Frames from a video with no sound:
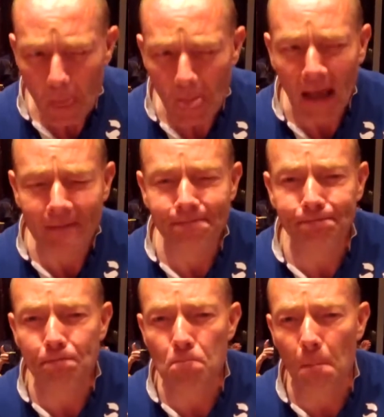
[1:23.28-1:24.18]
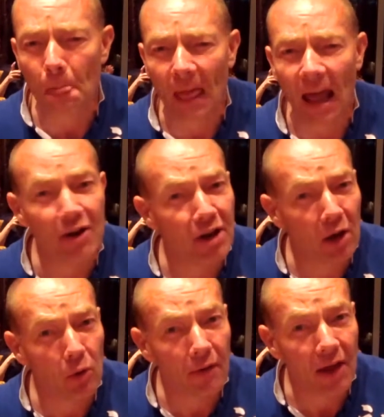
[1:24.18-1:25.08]
Mm, and you get
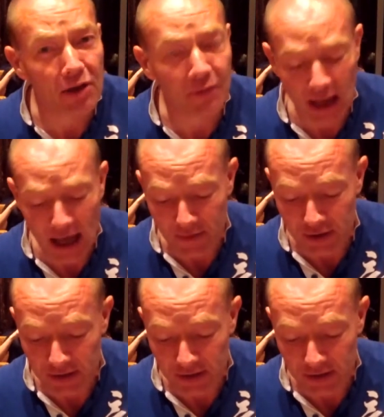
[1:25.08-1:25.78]
all of those flavours.